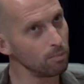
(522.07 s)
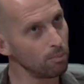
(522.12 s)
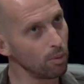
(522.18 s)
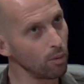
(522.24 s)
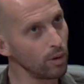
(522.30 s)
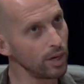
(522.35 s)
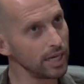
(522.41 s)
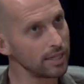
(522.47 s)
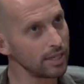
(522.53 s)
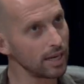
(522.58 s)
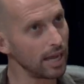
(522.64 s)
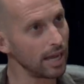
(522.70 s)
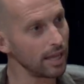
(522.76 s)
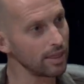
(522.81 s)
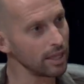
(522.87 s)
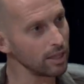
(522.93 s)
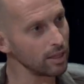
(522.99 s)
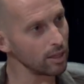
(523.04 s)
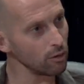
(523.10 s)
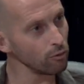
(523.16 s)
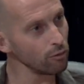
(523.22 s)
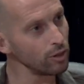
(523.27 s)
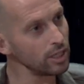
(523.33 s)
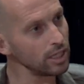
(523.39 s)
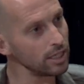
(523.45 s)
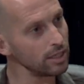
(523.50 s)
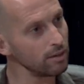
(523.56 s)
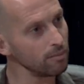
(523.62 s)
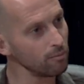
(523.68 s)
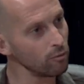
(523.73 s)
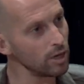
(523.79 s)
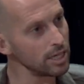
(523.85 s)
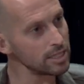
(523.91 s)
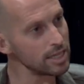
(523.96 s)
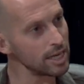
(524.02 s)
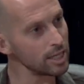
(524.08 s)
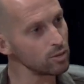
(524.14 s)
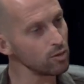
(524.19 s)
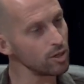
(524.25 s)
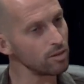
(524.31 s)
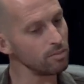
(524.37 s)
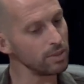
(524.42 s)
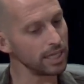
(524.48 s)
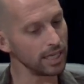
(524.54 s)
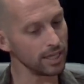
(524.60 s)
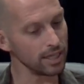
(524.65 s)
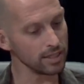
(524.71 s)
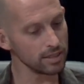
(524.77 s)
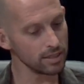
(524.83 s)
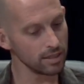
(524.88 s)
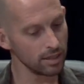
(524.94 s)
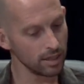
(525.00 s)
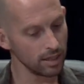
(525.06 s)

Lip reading: point I think that really resonates with me is